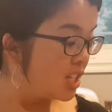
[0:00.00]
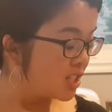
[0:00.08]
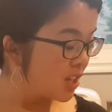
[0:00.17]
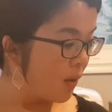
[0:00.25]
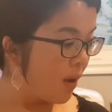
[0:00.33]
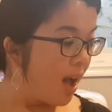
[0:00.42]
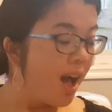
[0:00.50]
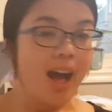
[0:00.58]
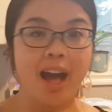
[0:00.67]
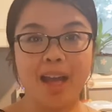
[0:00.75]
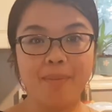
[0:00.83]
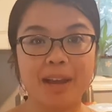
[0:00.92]
So
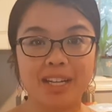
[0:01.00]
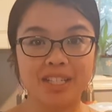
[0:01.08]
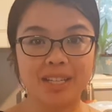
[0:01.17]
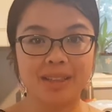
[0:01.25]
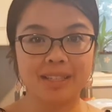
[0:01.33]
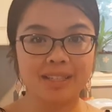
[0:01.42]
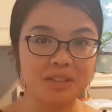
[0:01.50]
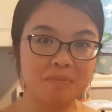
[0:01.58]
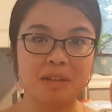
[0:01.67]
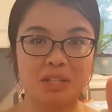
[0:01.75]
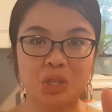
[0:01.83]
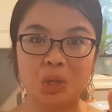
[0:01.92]
I'm actually, this is going
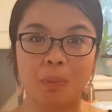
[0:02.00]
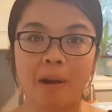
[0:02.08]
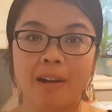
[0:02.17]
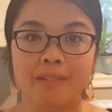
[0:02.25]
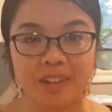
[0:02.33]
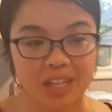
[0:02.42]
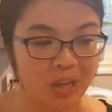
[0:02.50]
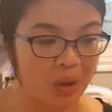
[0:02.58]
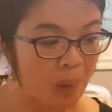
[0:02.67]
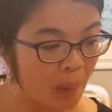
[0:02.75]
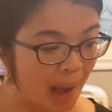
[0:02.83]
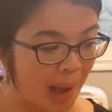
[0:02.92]
to be a two-part
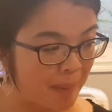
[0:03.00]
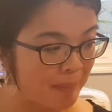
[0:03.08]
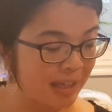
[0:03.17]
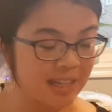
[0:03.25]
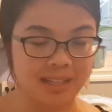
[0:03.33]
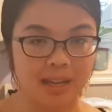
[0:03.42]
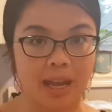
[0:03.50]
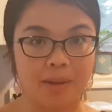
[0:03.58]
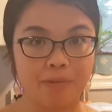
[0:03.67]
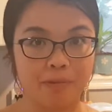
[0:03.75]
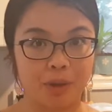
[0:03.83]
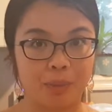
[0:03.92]
video um, because I
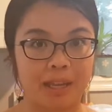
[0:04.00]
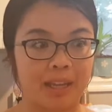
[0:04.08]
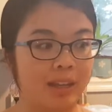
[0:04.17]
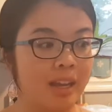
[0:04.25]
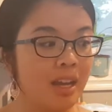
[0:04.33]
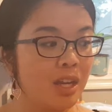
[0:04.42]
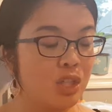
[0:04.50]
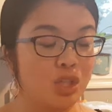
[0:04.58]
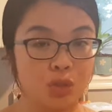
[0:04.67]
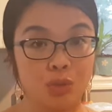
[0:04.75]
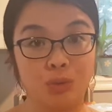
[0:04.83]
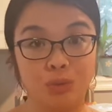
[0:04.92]
am filming
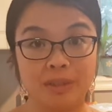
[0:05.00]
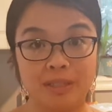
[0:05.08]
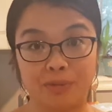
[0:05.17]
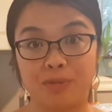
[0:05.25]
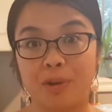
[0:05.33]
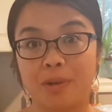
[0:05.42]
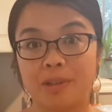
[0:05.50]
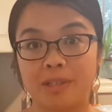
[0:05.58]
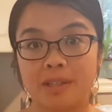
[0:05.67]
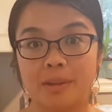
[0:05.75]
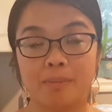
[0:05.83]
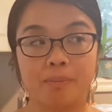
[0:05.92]
two
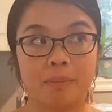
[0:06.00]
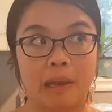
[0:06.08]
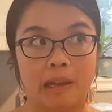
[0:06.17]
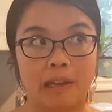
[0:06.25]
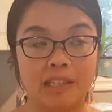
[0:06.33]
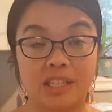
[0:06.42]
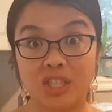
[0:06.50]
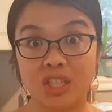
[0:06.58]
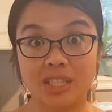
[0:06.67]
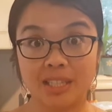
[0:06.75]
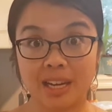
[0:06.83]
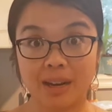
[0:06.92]
different uh,
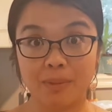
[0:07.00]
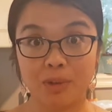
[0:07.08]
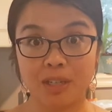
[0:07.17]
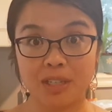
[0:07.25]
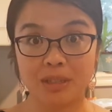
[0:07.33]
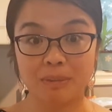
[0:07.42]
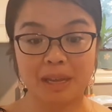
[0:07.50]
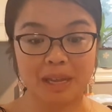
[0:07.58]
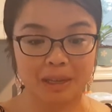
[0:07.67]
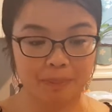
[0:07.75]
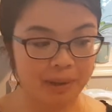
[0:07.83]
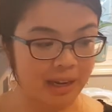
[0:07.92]
dishes that I'm going to
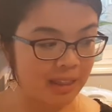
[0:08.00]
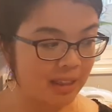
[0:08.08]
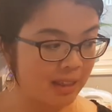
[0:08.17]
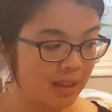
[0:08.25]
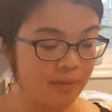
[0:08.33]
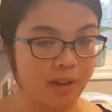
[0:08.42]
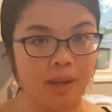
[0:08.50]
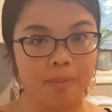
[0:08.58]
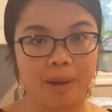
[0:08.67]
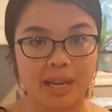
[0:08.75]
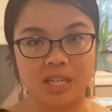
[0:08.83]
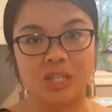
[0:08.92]
make, but I think that if I
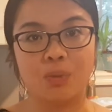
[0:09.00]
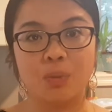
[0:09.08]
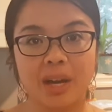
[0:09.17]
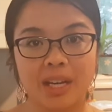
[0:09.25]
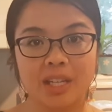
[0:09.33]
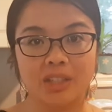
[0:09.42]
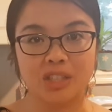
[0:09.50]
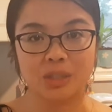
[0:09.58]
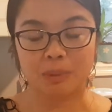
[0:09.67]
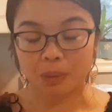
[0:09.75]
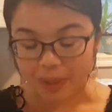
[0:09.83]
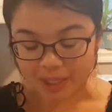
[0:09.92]
combine into one, it'll
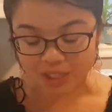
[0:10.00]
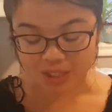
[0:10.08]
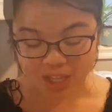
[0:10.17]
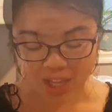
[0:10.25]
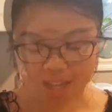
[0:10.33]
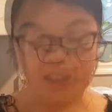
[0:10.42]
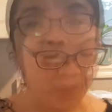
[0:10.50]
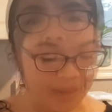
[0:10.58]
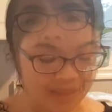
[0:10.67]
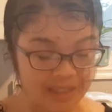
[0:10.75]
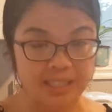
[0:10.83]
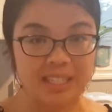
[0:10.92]
just be way too long.
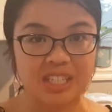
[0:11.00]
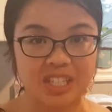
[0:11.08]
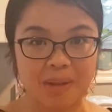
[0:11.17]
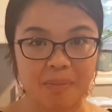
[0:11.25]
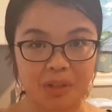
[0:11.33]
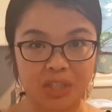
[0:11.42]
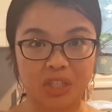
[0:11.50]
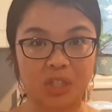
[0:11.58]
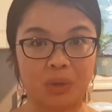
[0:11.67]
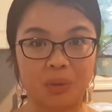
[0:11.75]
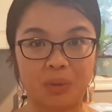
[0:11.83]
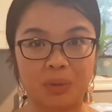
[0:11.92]
The dish that I'm going to
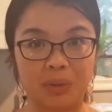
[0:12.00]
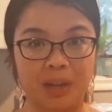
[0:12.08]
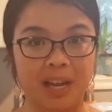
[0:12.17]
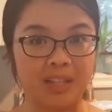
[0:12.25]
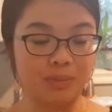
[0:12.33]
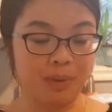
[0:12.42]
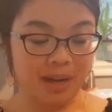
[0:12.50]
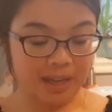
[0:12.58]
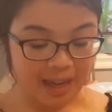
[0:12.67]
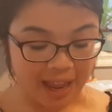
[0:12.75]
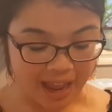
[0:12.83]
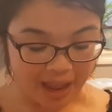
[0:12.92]
show you guys
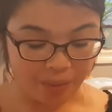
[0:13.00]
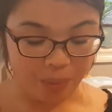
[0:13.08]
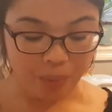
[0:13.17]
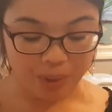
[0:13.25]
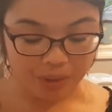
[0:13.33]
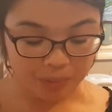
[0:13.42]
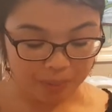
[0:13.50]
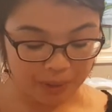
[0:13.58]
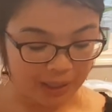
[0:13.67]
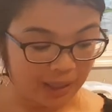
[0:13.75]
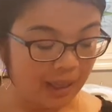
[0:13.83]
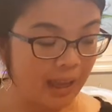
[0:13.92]
right now will
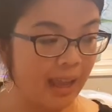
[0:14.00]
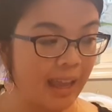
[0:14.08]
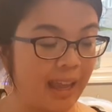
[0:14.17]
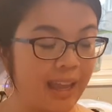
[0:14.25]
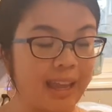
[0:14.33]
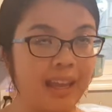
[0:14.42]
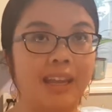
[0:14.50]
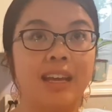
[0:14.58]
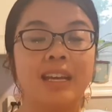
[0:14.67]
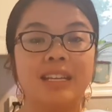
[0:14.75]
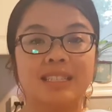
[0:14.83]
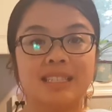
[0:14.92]
be a
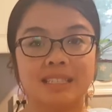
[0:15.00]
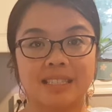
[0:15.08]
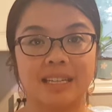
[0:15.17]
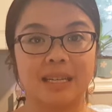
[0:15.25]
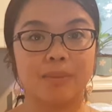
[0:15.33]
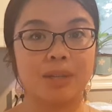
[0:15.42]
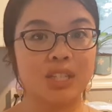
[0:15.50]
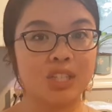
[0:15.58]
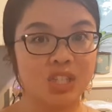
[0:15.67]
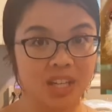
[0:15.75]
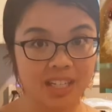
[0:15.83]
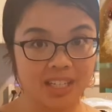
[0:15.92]
steamed
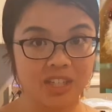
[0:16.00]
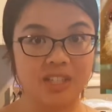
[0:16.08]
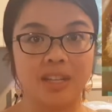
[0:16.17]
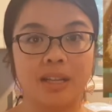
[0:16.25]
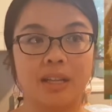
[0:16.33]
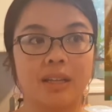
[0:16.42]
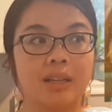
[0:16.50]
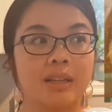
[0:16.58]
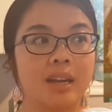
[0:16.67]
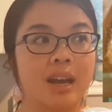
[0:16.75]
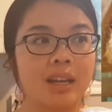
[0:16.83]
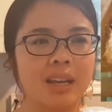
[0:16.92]
chicken dish. It's
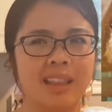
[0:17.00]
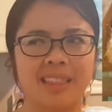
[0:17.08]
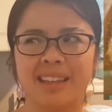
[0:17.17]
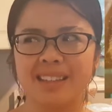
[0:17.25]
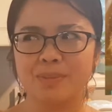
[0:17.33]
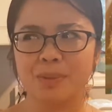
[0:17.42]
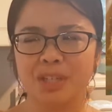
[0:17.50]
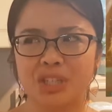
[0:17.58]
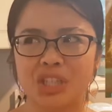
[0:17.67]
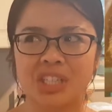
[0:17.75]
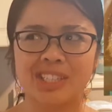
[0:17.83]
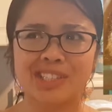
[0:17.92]
a kind of, I think it's pretty
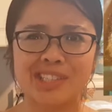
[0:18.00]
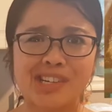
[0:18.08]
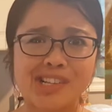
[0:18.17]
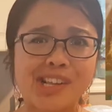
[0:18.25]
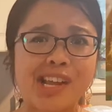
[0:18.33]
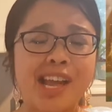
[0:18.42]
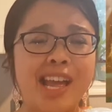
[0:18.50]
traditional.